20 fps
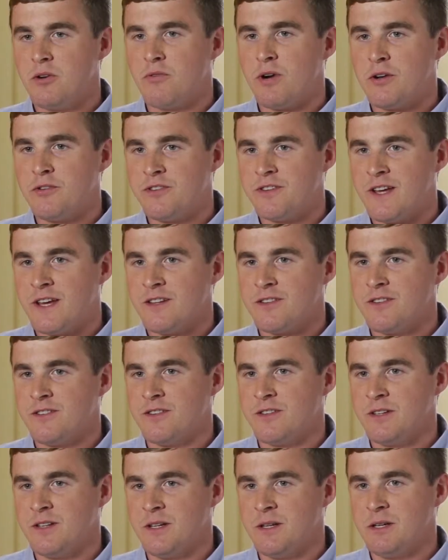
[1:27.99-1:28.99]
around
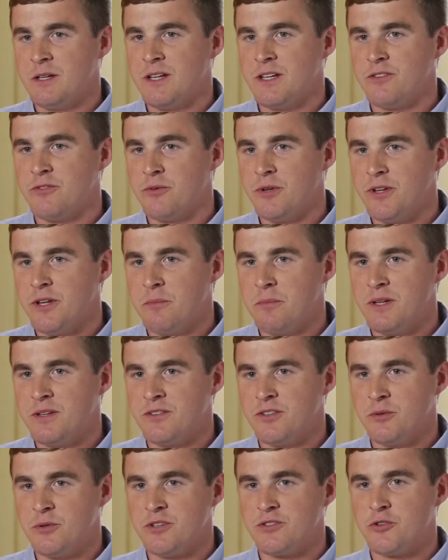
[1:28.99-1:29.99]
tests, it gets really
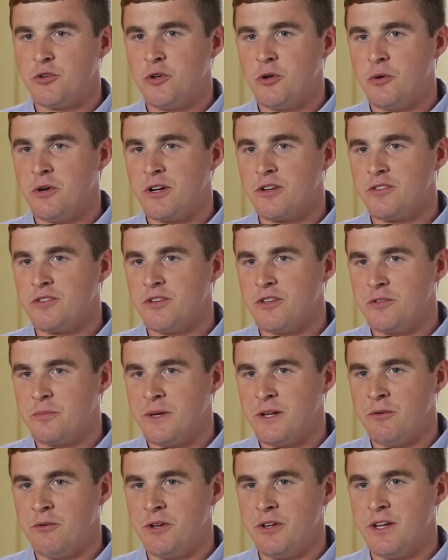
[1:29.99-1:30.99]
busy with schoolwork, so it's
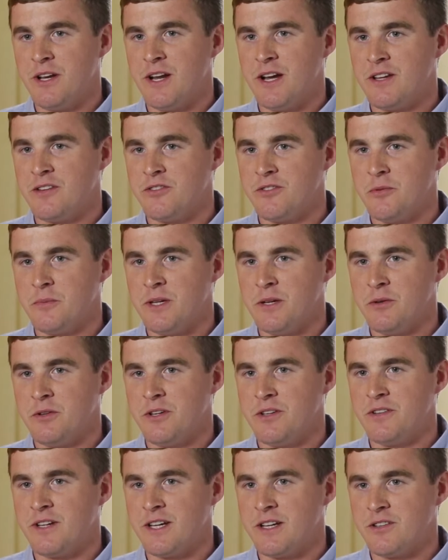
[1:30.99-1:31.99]
been really nice to be able
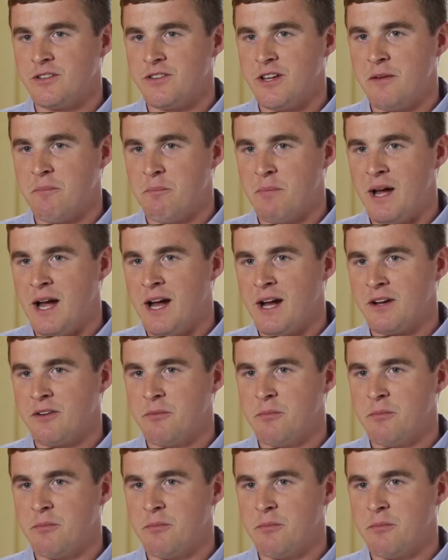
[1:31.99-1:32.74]
to take a step back